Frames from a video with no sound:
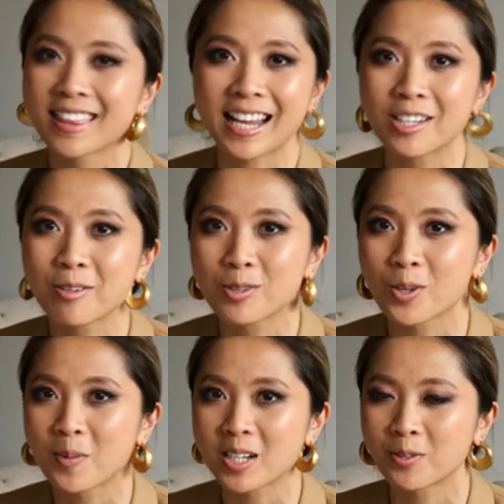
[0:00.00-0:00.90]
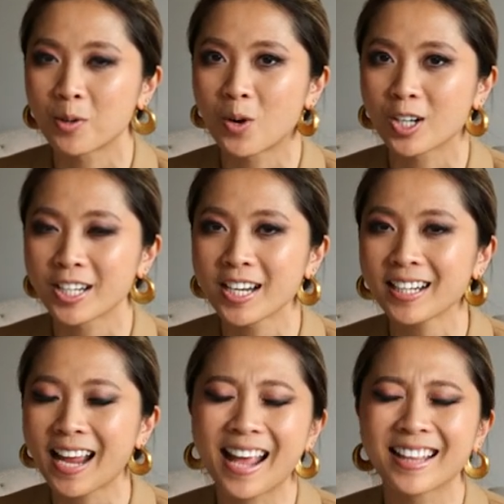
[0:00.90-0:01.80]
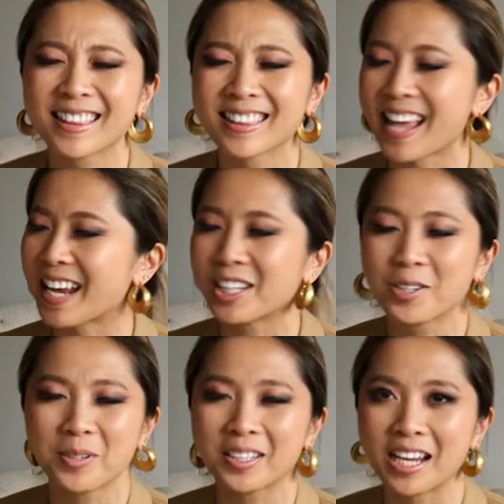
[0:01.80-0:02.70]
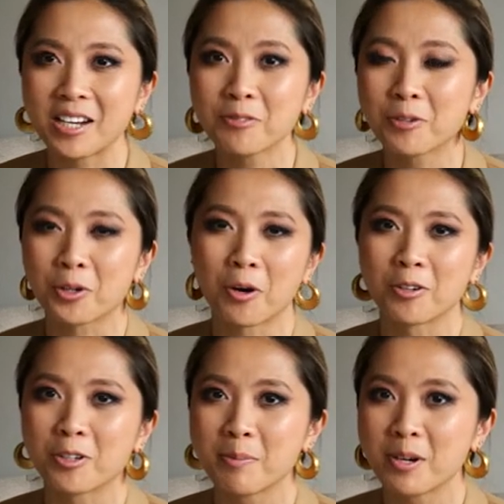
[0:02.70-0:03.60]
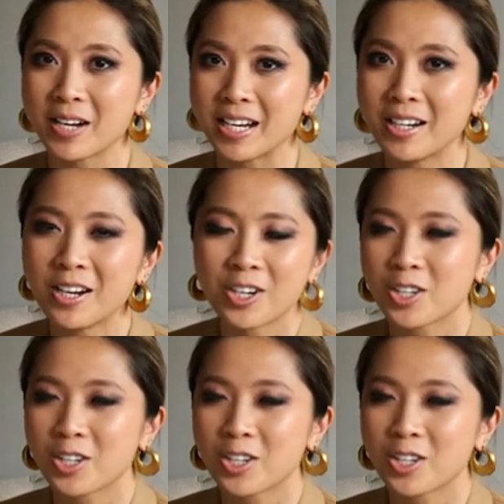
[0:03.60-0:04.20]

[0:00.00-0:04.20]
Thank you so much for watching, and thank you again for contributing